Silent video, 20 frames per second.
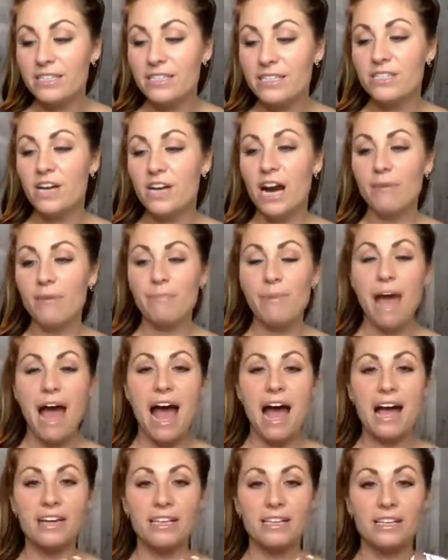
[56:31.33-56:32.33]
start
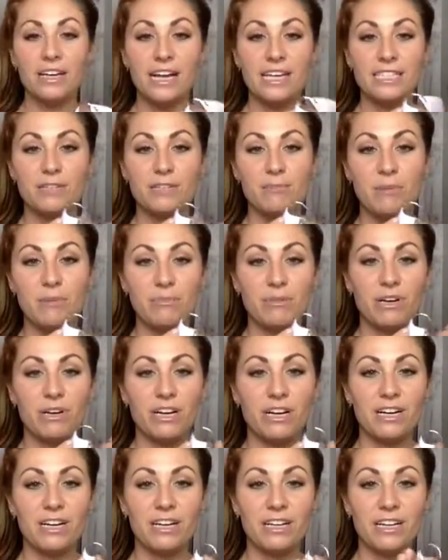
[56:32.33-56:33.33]
back. Do you guys
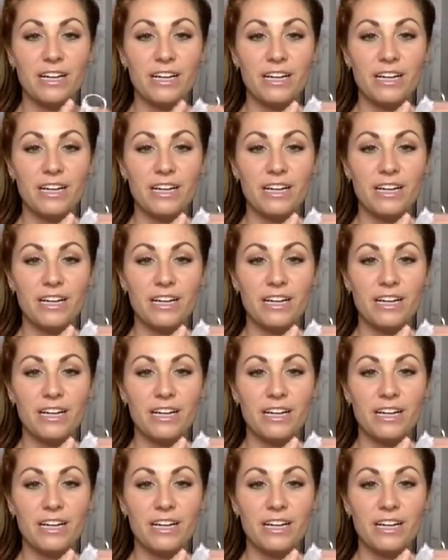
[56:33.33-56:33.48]
remember